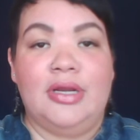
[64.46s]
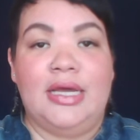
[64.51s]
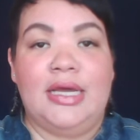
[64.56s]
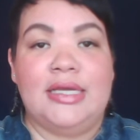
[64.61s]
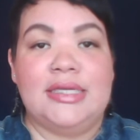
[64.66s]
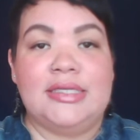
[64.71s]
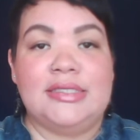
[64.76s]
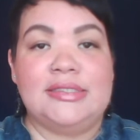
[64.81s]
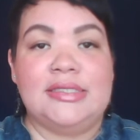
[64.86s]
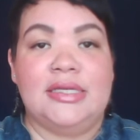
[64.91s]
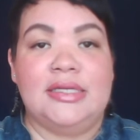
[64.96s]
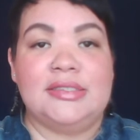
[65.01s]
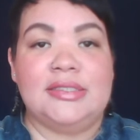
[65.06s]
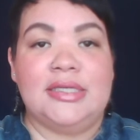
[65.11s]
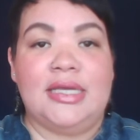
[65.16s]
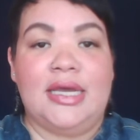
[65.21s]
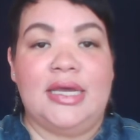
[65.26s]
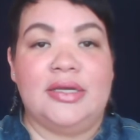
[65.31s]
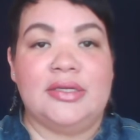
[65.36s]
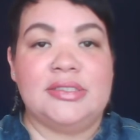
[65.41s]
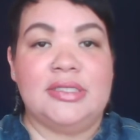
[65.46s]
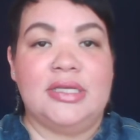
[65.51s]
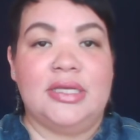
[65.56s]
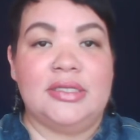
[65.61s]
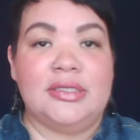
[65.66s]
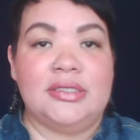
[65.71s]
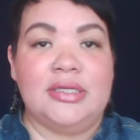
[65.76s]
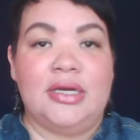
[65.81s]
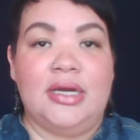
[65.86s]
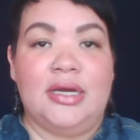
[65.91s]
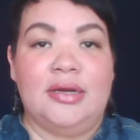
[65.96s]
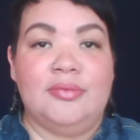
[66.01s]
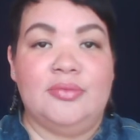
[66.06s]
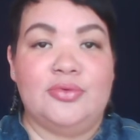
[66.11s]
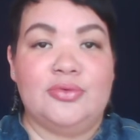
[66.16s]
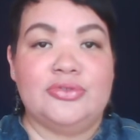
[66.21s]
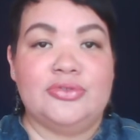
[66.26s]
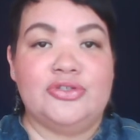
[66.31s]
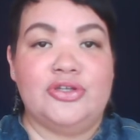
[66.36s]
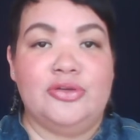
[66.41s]
a set of scales that
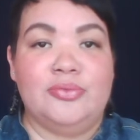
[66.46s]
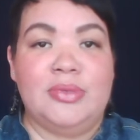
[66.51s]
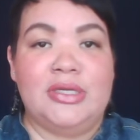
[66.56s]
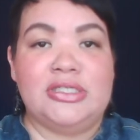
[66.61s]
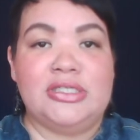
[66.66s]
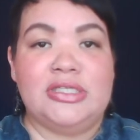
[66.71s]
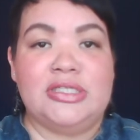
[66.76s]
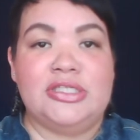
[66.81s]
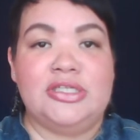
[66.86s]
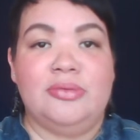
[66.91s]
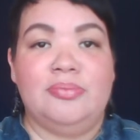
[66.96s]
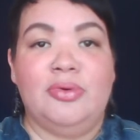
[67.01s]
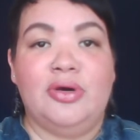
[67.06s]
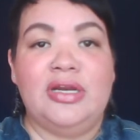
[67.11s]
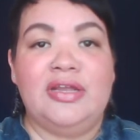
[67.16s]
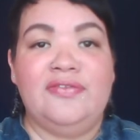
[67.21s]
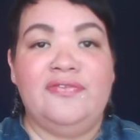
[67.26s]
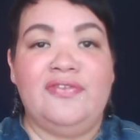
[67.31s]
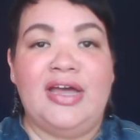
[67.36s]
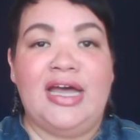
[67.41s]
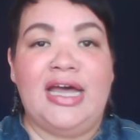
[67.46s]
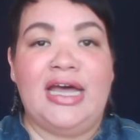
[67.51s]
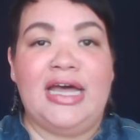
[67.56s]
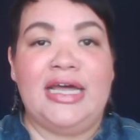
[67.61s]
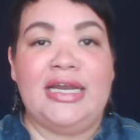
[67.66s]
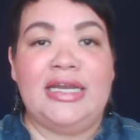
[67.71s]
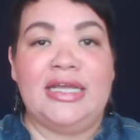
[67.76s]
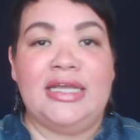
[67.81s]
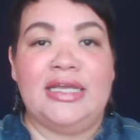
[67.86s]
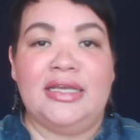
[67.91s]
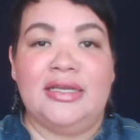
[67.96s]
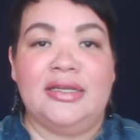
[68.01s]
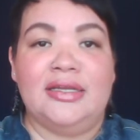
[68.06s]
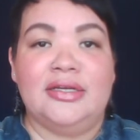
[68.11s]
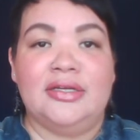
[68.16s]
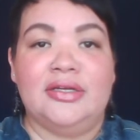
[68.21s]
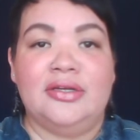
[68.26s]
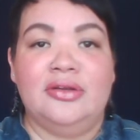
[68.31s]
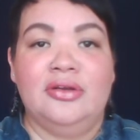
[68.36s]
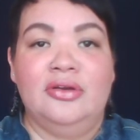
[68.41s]
also measures your body fat
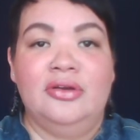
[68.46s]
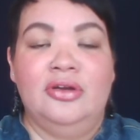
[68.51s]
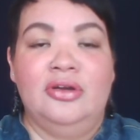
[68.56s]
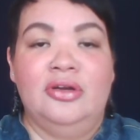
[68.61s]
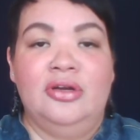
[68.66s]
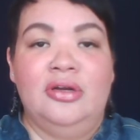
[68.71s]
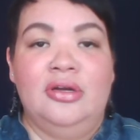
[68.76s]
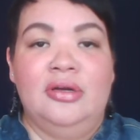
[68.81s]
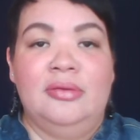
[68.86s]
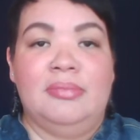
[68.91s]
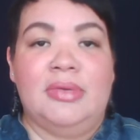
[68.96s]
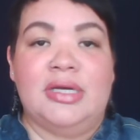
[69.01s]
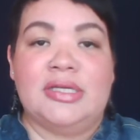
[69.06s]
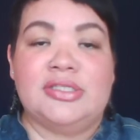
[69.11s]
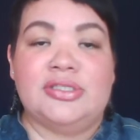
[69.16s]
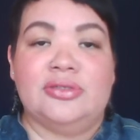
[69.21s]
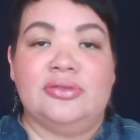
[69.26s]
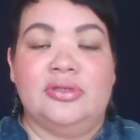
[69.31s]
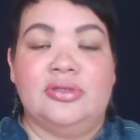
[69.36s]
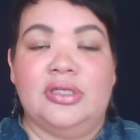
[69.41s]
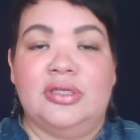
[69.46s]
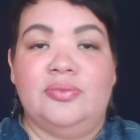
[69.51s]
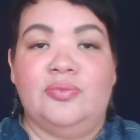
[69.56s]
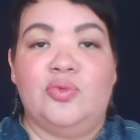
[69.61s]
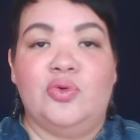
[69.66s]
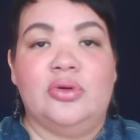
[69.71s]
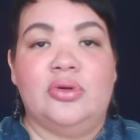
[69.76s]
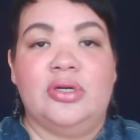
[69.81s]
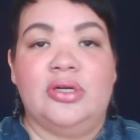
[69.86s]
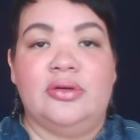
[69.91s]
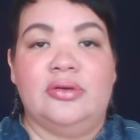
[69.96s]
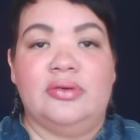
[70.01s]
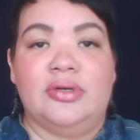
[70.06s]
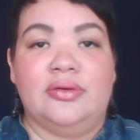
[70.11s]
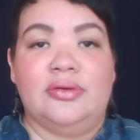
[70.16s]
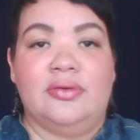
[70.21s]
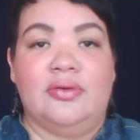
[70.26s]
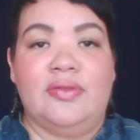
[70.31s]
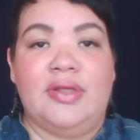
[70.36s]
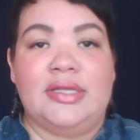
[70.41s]
and muscle and water
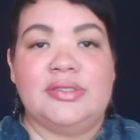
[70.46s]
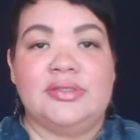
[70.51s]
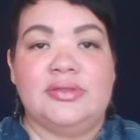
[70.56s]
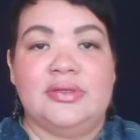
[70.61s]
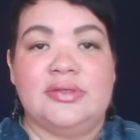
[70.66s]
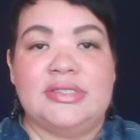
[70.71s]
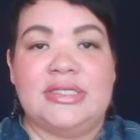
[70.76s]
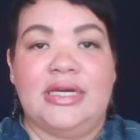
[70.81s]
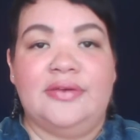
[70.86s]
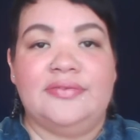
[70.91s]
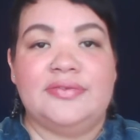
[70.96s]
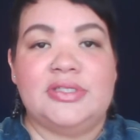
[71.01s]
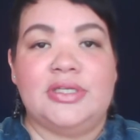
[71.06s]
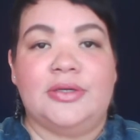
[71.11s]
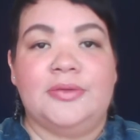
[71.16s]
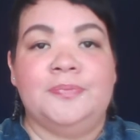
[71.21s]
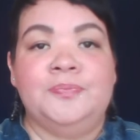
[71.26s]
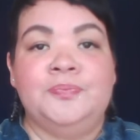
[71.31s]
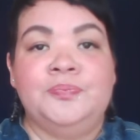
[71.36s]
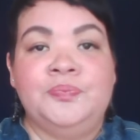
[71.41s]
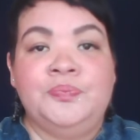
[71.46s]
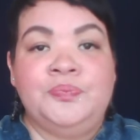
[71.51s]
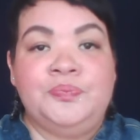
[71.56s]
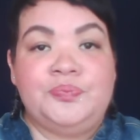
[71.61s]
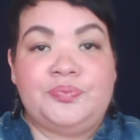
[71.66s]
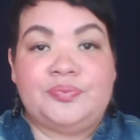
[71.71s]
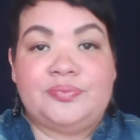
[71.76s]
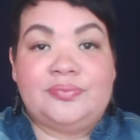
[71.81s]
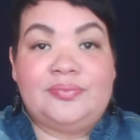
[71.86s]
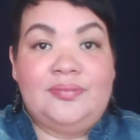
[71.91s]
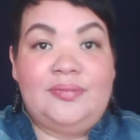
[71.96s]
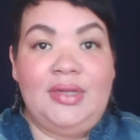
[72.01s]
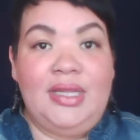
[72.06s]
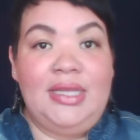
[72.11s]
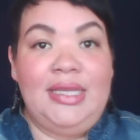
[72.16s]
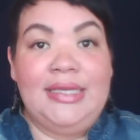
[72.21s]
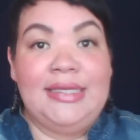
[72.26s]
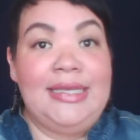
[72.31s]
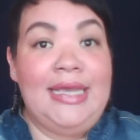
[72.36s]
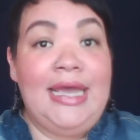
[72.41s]
and all that sort of stuff, so
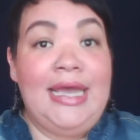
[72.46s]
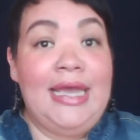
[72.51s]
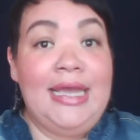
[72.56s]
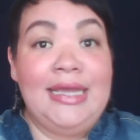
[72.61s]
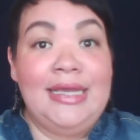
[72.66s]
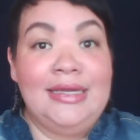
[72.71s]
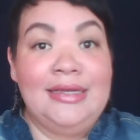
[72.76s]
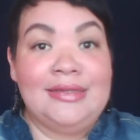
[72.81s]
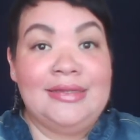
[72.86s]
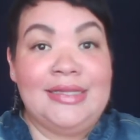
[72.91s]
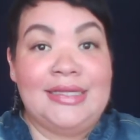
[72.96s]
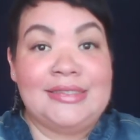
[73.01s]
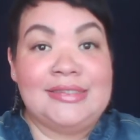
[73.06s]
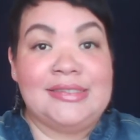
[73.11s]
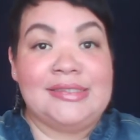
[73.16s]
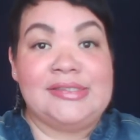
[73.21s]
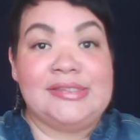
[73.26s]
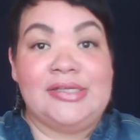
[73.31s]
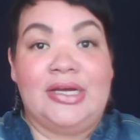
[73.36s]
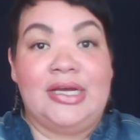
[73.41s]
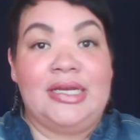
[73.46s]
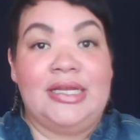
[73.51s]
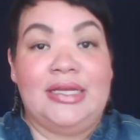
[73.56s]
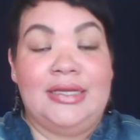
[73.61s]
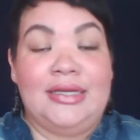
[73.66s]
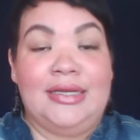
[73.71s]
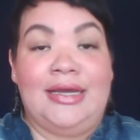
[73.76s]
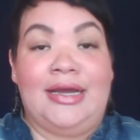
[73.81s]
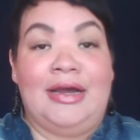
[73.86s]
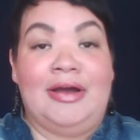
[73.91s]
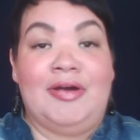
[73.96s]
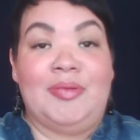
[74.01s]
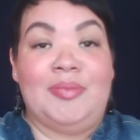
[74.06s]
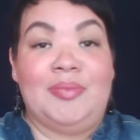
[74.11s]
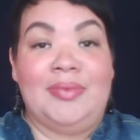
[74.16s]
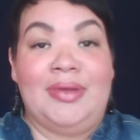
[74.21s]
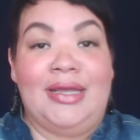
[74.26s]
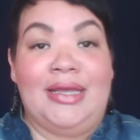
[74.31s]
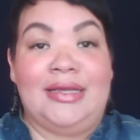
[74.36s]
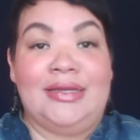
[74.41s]
yay, that's exciting.
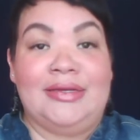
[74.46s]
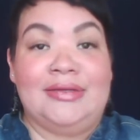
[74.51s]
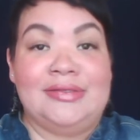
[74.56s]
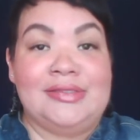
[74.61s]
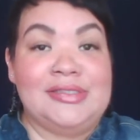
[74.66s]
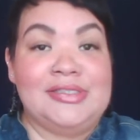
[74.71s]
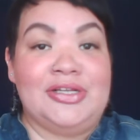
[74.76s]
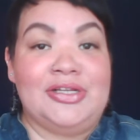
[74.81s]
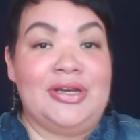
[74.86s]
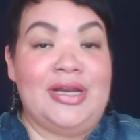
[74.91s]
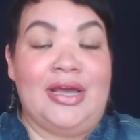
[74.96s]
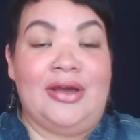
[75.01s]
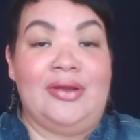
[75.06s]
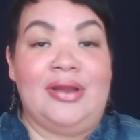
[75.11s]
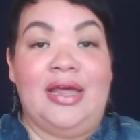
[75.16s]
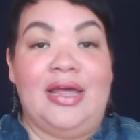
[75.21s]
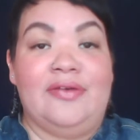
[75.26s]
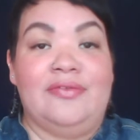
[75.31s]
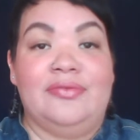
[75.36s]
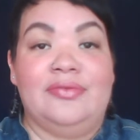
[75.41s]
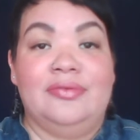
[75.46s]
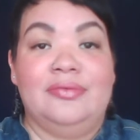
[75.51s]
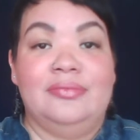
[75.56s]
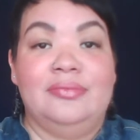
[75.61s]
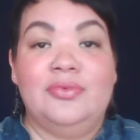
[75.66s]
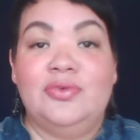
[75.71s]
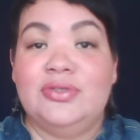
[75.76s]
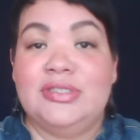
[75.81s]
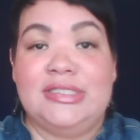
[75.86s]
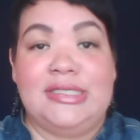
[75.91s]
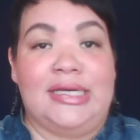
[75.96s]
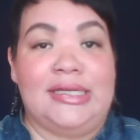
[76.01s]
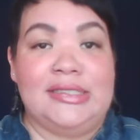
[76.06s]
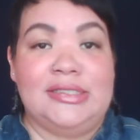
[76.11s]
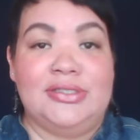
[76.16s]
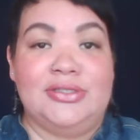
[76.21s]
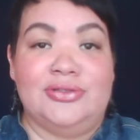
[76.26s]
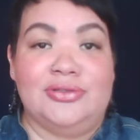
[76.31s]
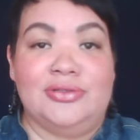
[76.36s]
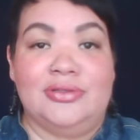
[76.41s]
And so now I'll have more
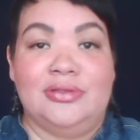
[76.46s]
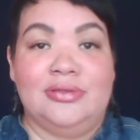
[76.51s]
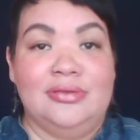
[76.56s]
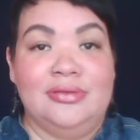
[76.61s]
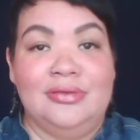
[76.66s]
stats to